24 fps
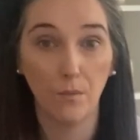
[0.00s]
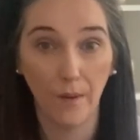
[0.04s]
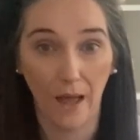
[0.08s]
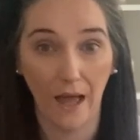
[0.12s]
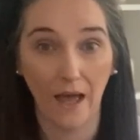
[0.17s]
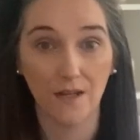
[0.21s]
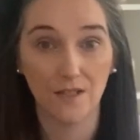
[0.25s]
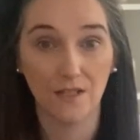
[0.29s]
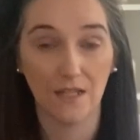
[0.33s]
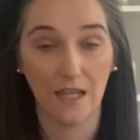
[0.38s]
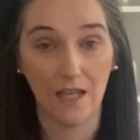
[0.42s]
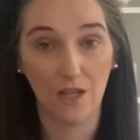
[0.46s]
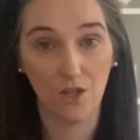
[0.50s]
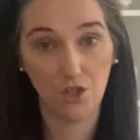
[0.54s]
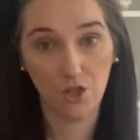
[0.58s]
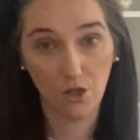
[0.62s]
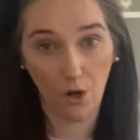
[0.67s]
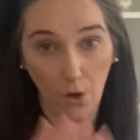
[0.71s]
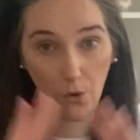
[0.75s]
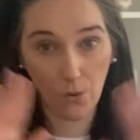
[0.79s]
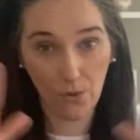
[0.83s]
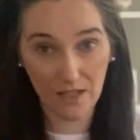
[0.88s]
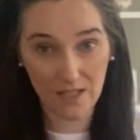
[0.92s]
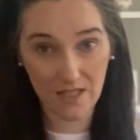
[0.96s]
bad it is. You
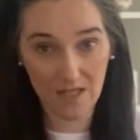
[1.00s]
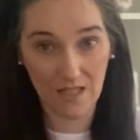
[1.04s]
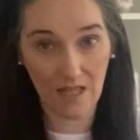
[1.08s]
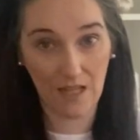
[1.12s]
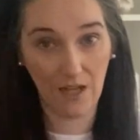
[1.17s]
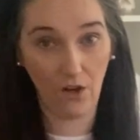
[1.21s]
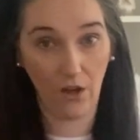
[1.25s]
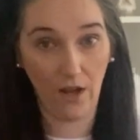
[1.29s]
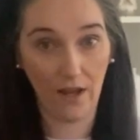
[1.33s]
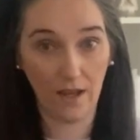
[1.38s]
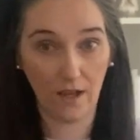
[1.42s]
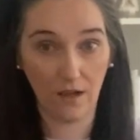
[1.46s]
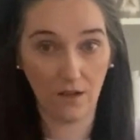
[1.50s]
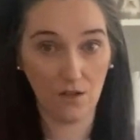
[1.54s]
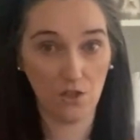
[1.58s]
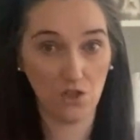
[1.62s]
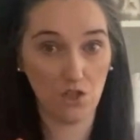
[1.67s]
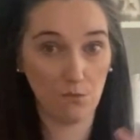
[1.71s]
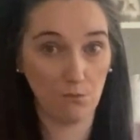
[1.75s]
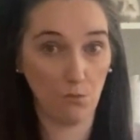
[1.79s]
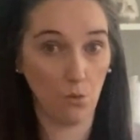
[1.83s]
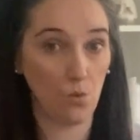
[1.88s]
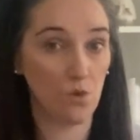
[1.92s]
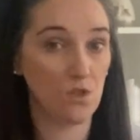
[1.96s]
only see like a
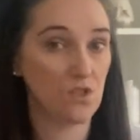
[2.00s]
small